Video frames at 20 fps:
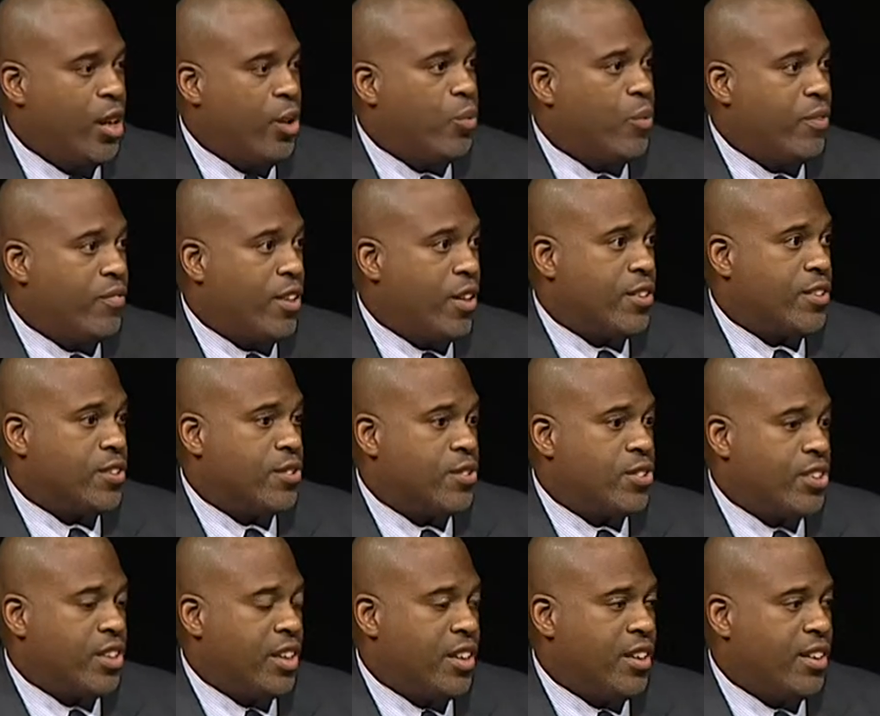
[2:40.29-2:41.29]
We've also
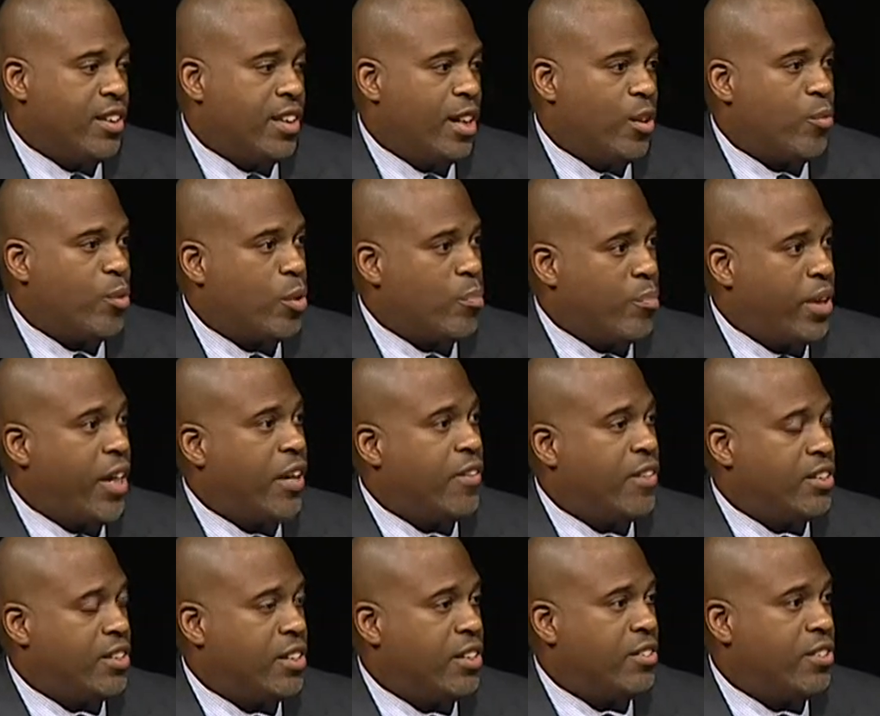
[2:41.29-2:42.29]
seen that where
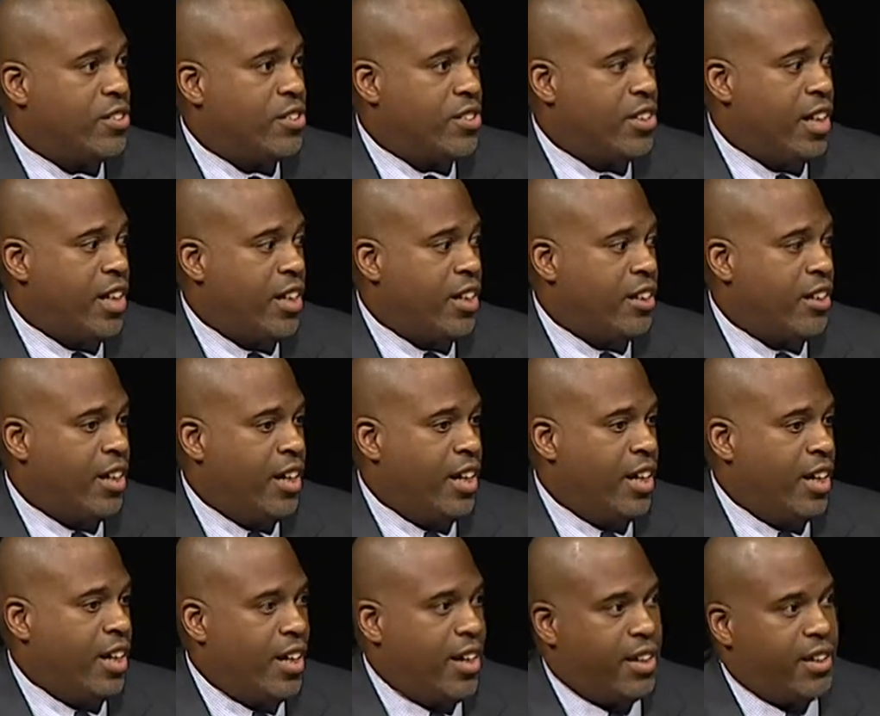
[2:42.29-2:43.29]
parents understand
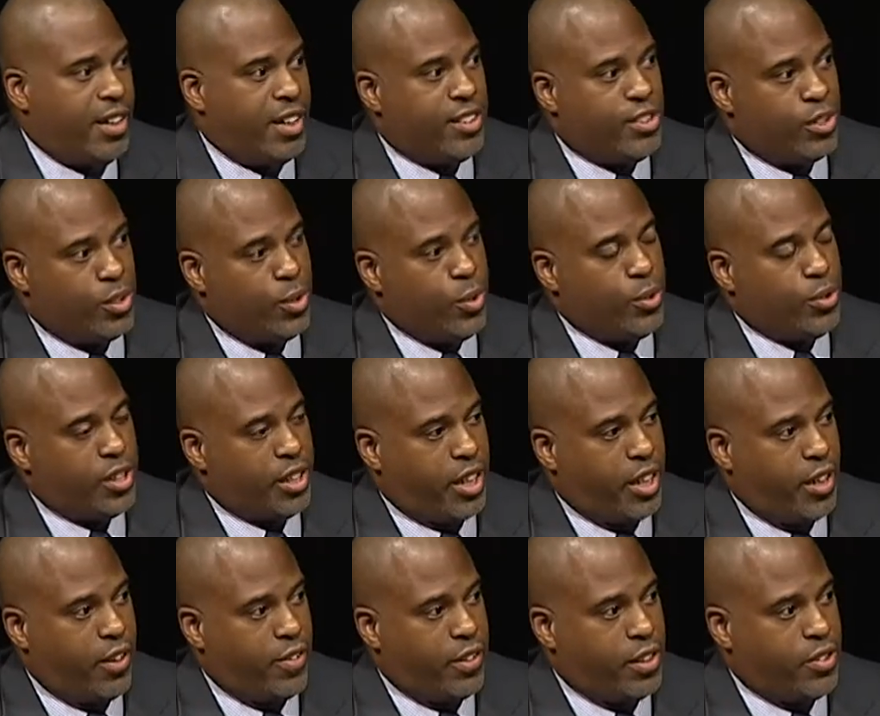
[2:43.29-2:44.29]
that school
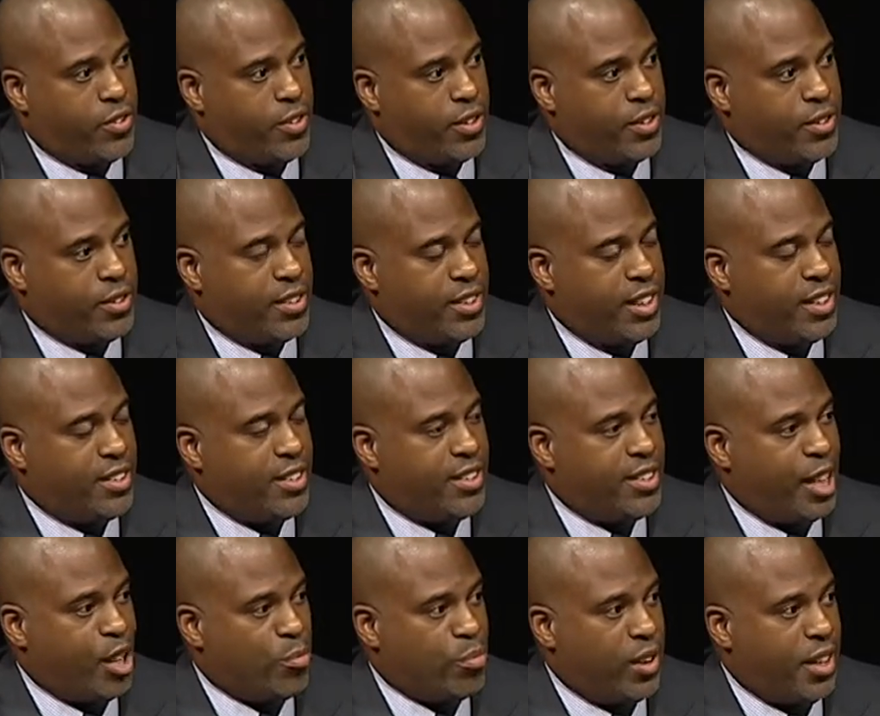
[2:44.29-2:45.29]
security drills need to
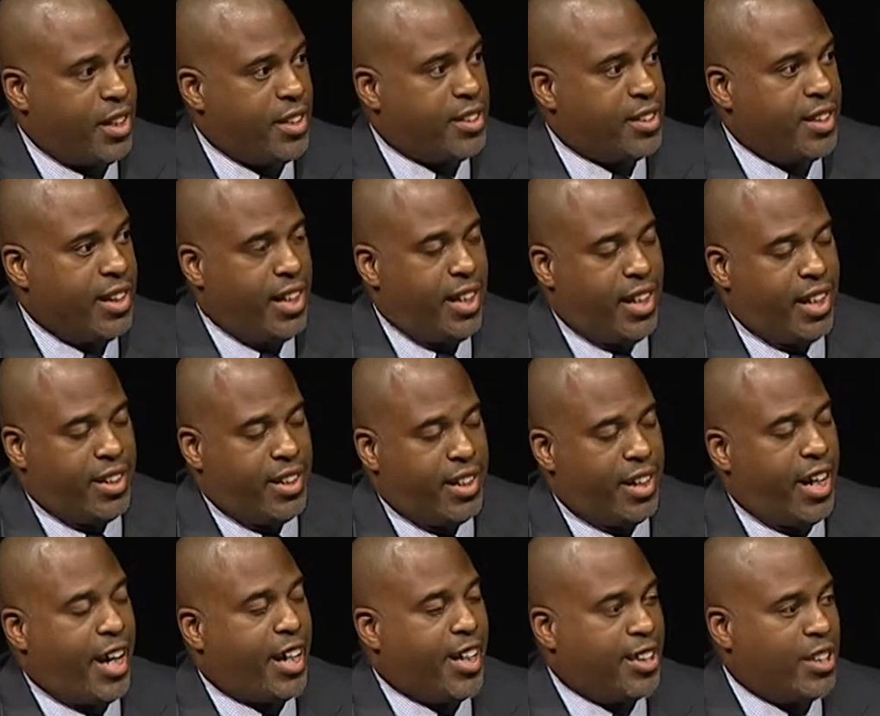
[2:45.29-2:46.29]
take place and that
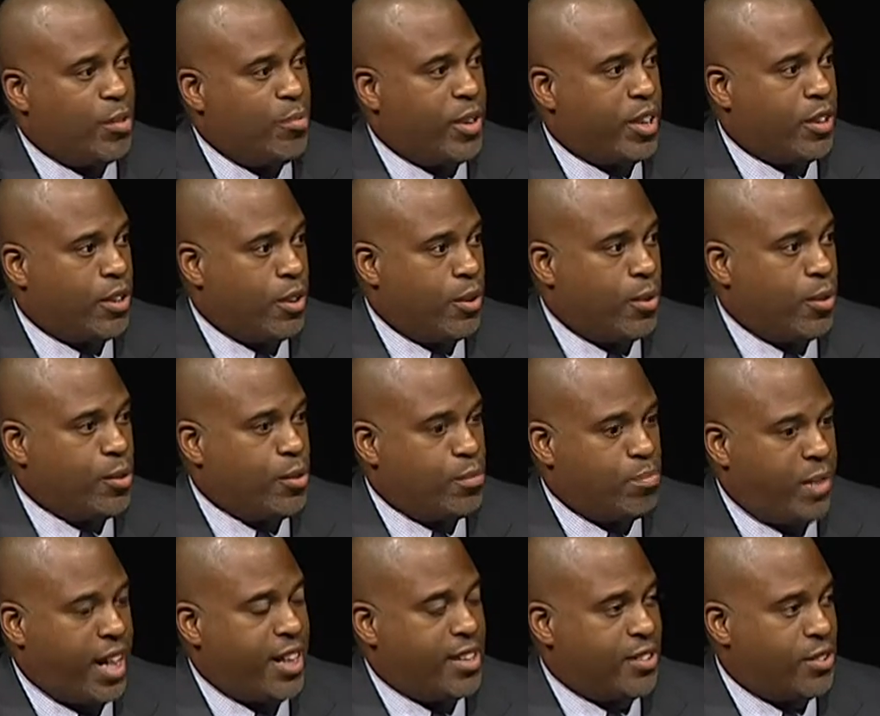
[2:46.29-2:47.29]
academic goals
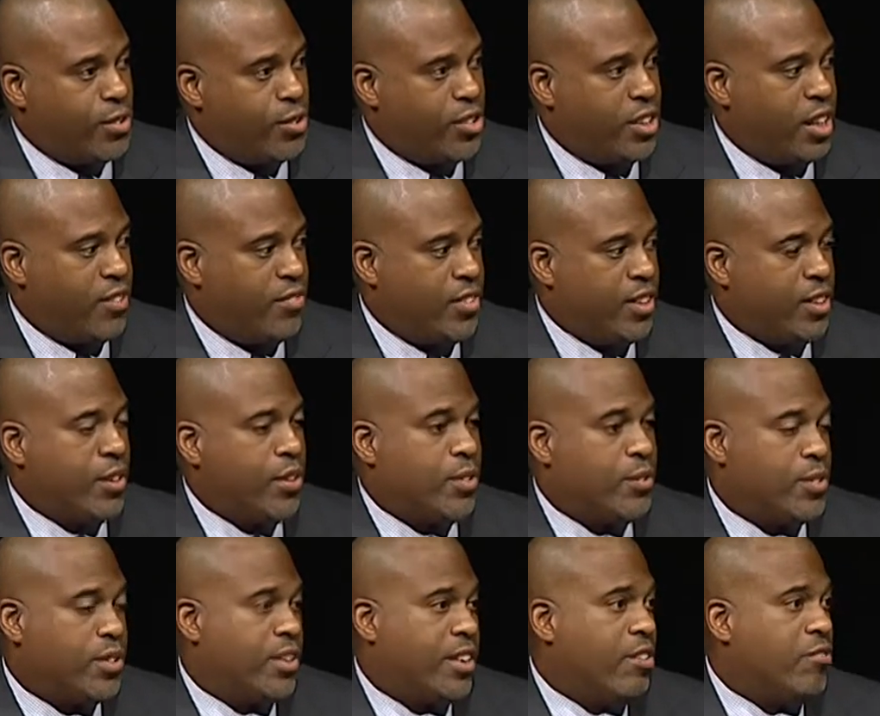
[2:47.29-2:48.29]
match those safety
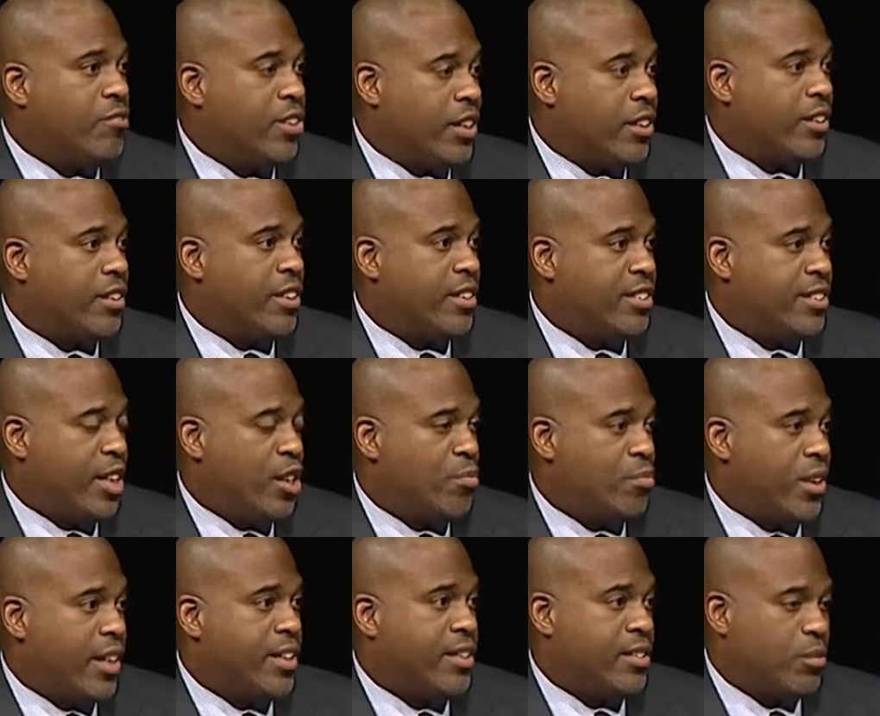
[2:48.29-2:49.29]
goals, that rigor can take
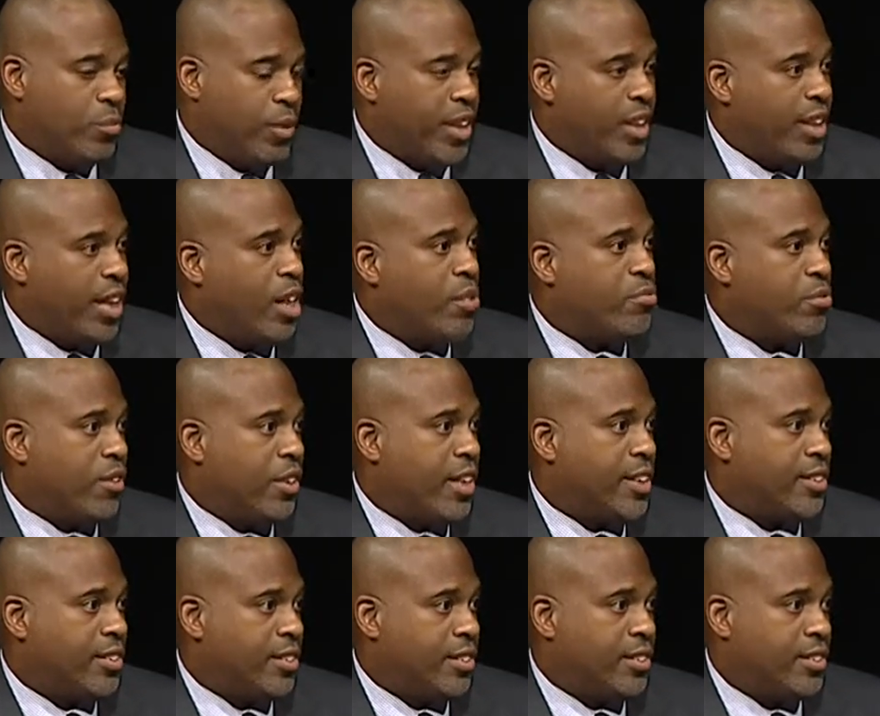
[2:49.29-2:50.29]
place and we can aim for
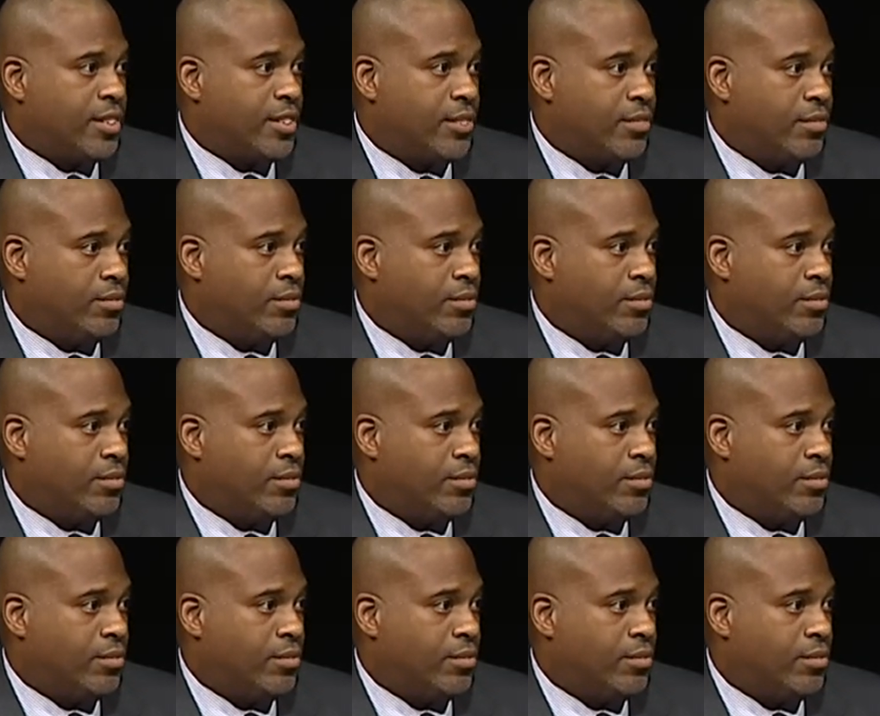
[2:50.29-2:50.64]
excellence.